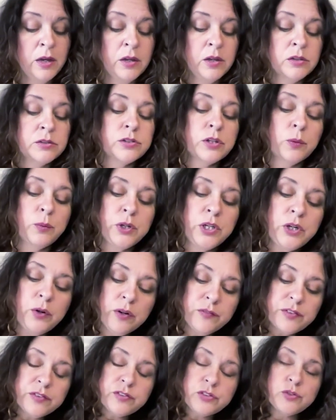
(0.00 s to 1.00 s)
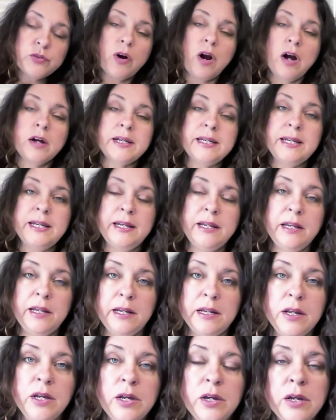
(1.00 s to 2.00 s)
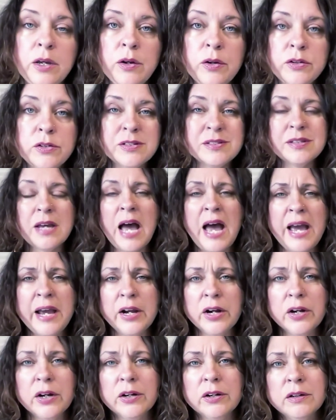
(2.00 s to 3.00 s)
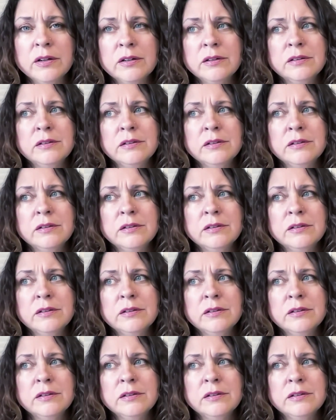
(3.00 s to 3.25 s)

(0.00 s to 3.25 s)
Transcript: So when you have a strong need, desire,